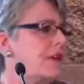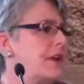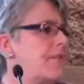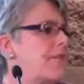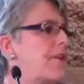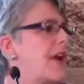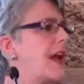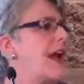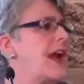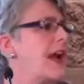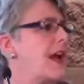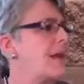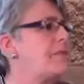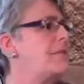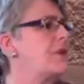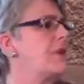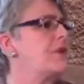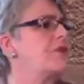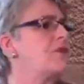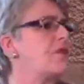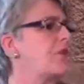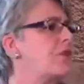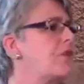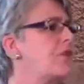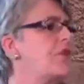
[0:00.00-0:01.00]
If I had
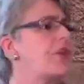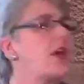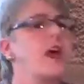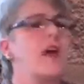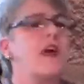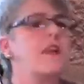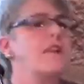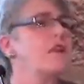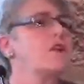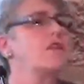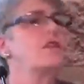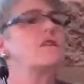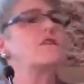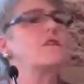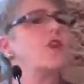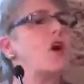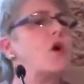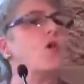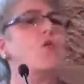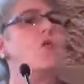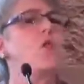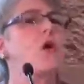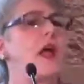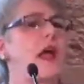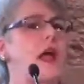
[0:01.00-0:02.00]
been told, there's no
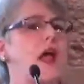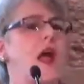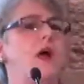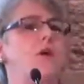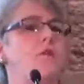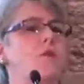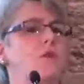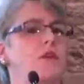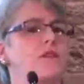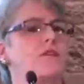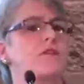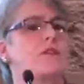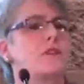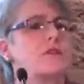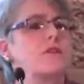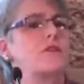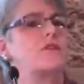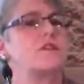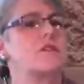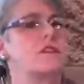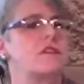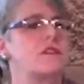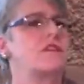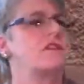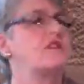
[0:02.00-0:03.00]
way I would have
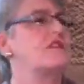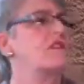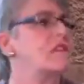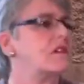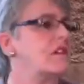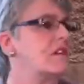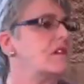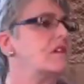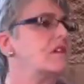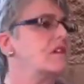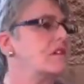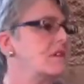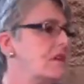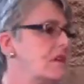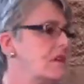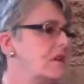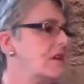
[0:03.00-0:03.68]
stood still.